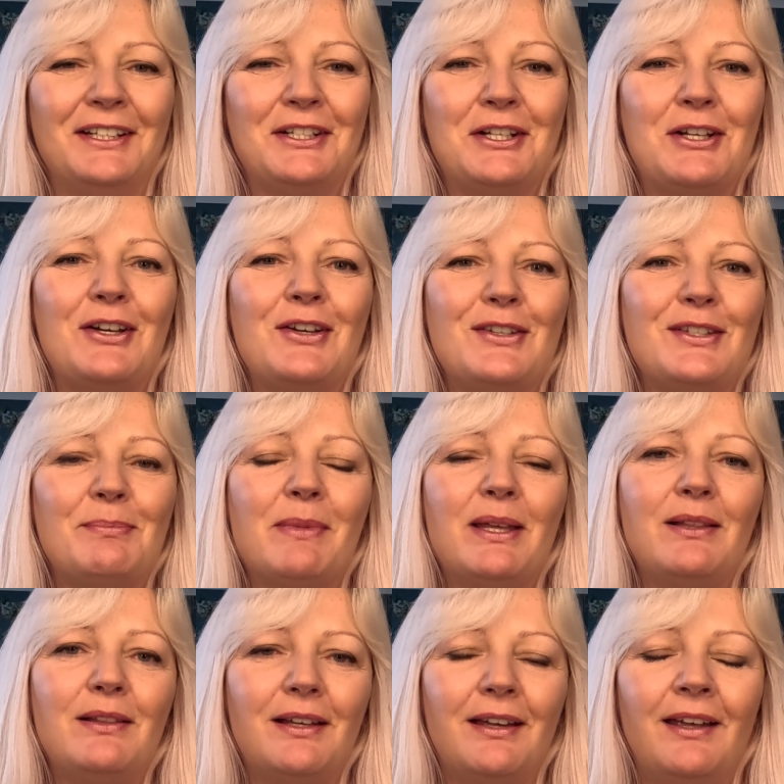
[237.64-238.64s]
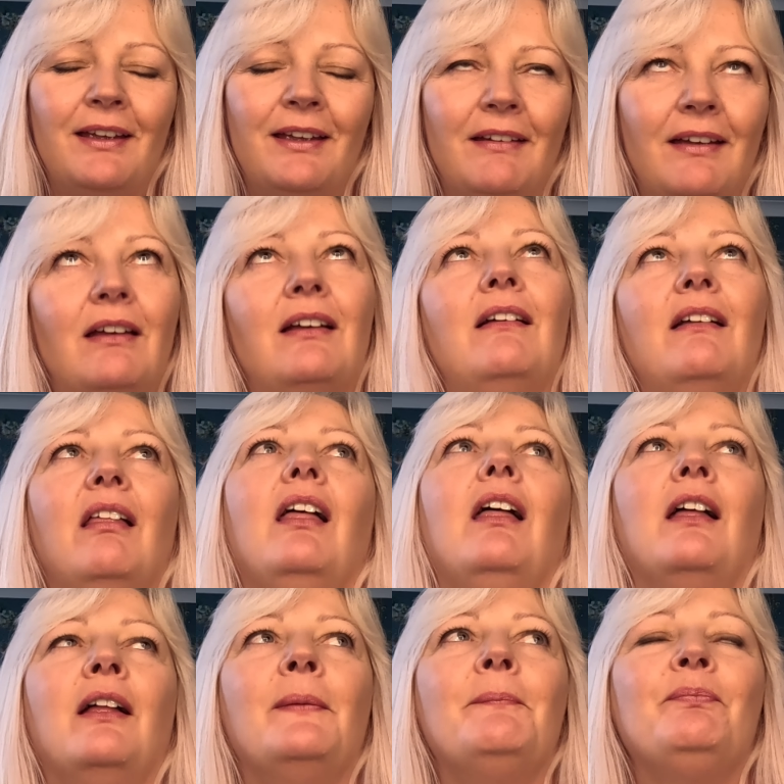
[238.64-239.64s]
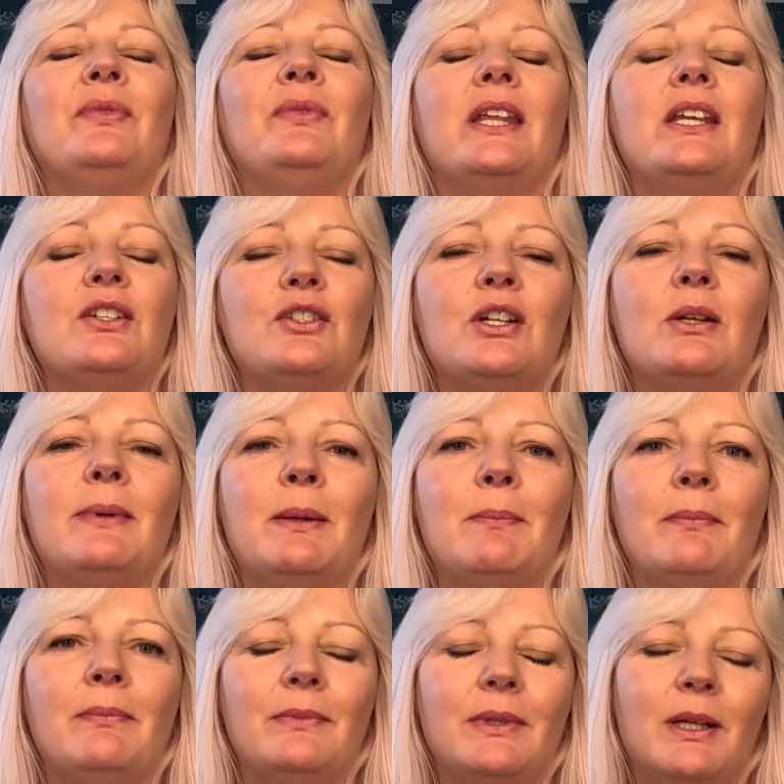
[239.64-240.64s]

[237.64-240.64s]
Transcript: and of course, milk, ugh, it should have been